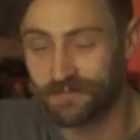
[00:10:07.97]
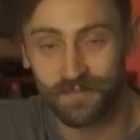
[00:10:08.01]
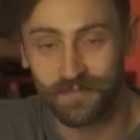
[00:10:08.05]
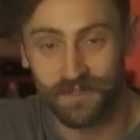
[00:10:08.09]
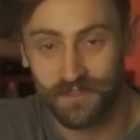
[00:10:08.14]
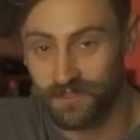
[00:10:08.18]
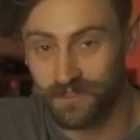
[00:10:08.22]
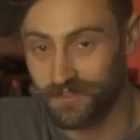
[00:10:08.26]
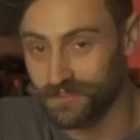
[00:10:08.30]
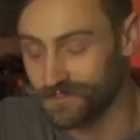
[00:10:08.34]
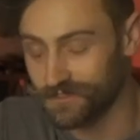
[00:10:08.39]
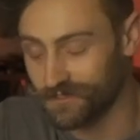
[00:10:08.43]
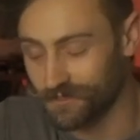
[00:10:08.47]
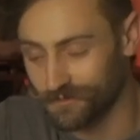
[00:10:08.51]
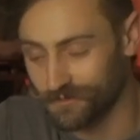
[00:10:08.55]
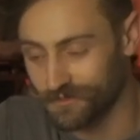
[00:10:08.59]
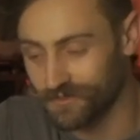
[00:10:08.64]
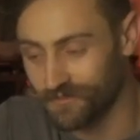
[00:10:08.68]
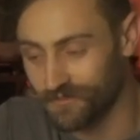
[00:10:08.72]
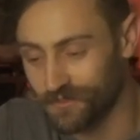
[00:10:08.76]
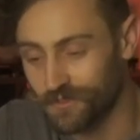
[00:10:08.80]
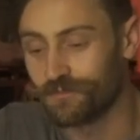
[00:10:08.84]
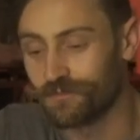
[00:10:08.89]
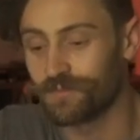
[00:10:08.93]
but there's those
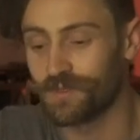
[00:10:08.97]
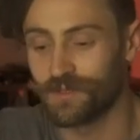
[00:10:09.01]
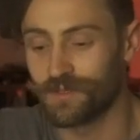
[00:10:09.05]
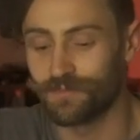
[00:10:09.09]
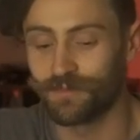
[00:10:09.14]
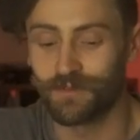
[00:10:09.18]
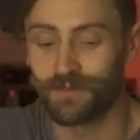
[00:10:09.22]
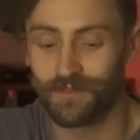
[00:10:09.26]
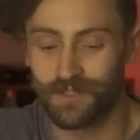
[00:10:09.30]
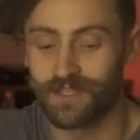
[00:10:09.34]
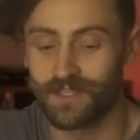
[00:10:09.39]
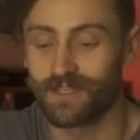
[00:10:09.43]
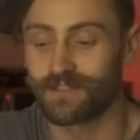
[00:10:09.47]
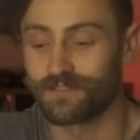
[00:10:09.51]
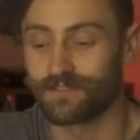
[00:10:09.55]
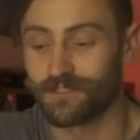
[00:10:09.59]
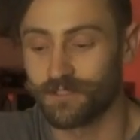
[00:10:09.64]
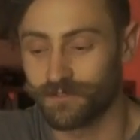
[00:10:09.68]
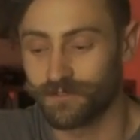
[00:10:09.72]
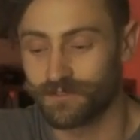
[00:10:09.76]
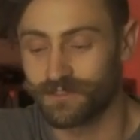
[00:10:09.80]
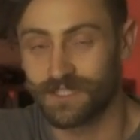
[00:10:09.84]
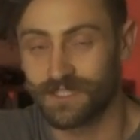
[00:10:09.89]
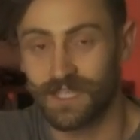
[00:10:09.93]
few people that
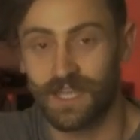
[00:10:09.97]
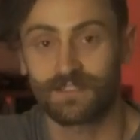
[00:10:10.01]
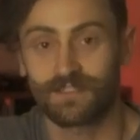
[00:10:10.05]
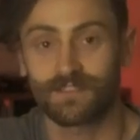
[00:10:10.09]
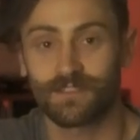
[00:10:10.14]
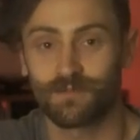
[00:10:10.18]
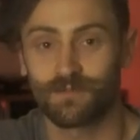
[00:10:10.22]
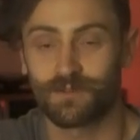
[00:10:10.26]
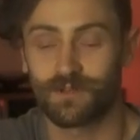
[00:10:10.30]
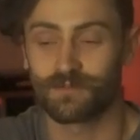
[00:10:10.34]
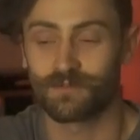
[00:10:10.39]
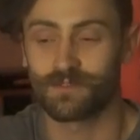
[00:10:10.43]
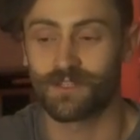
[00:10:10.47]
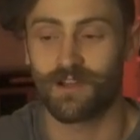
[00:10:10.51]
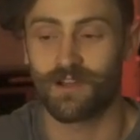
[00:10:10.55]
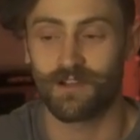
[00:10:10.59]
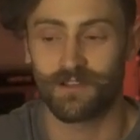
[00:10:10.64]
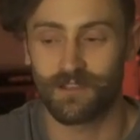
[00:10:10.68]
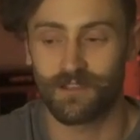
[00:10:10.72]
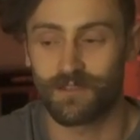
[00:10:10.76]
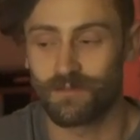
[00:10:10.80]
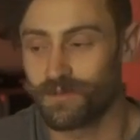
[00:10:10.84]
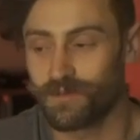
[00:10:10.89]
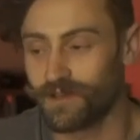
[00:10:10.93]
know exactly what I'm
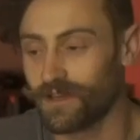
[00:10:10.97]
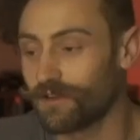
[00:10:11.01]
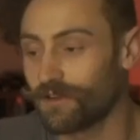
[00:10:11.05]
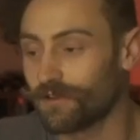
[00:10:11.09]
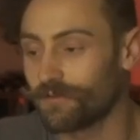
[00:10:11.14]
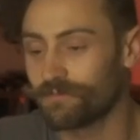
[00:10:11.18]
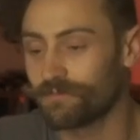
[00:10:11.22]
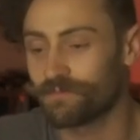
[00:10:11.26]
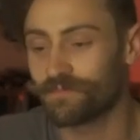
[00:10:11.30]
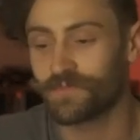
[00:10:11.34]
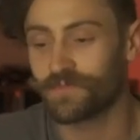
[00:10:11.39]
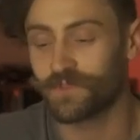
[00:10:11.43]
talking about.